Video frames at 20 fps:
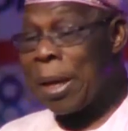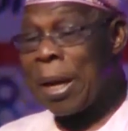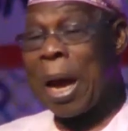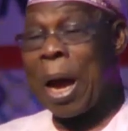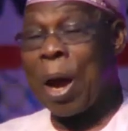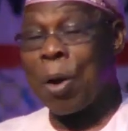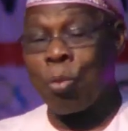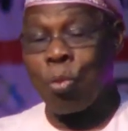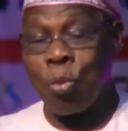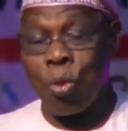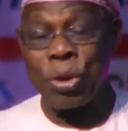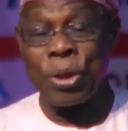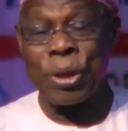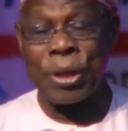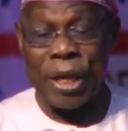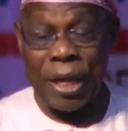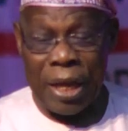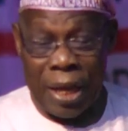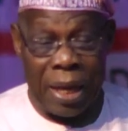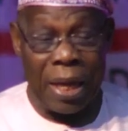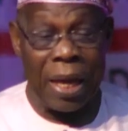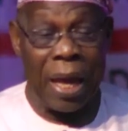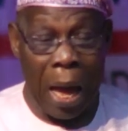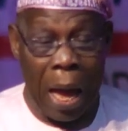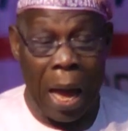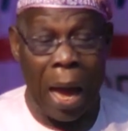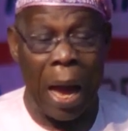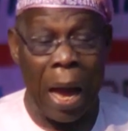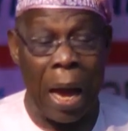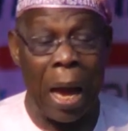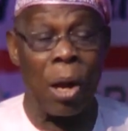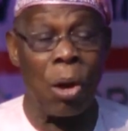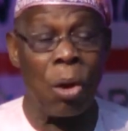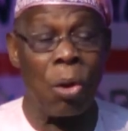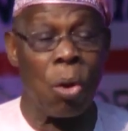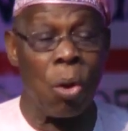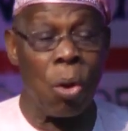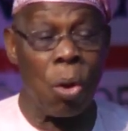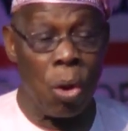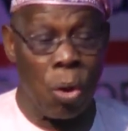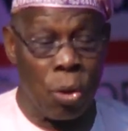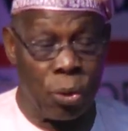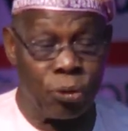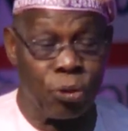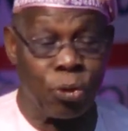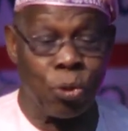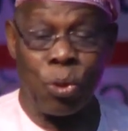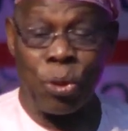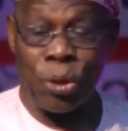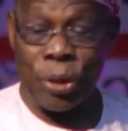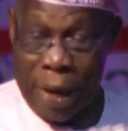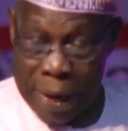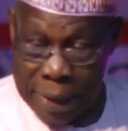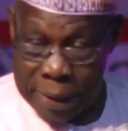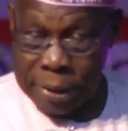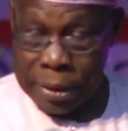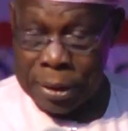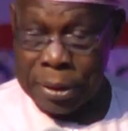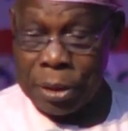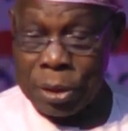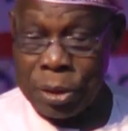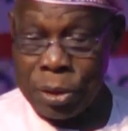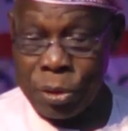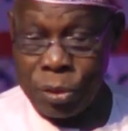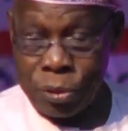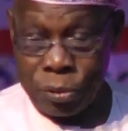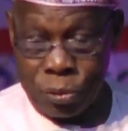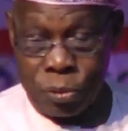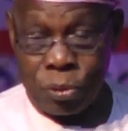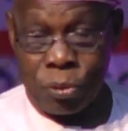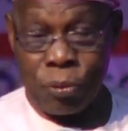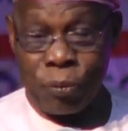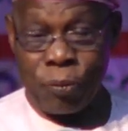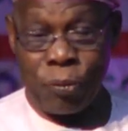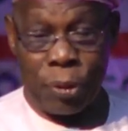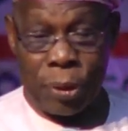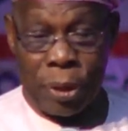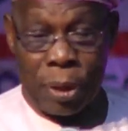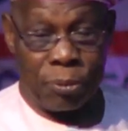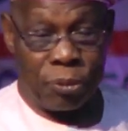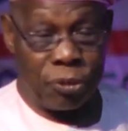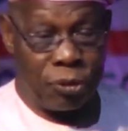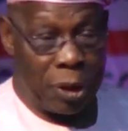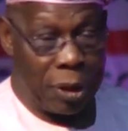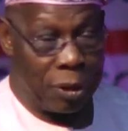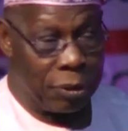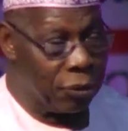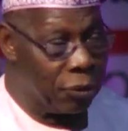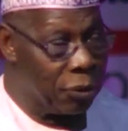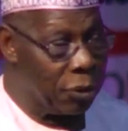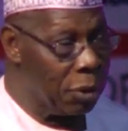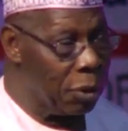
and what they are also ready to do for themselves.